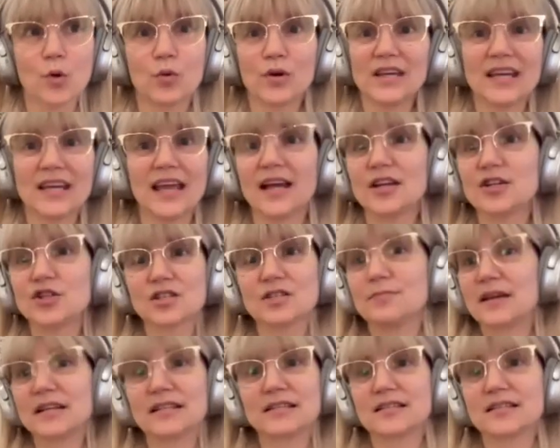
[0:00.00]
We can't
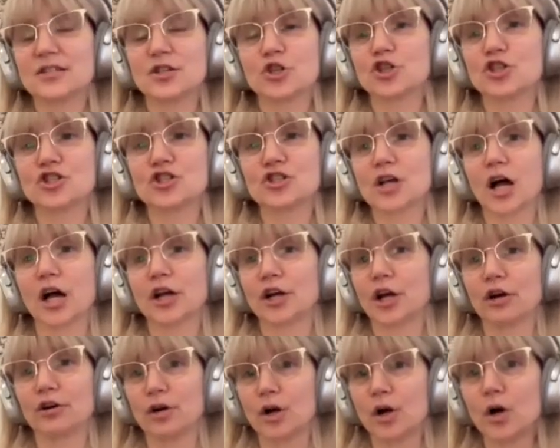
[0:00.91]
just make decisions on
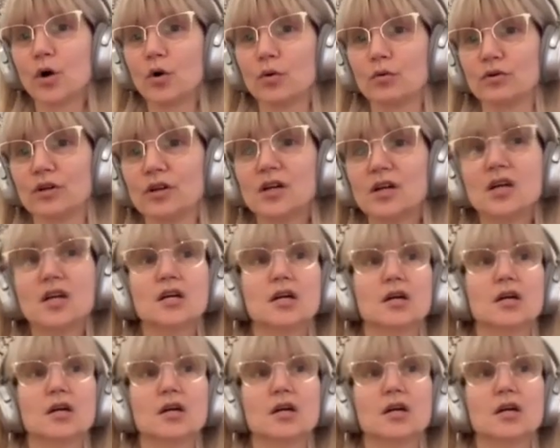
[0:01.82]
our own.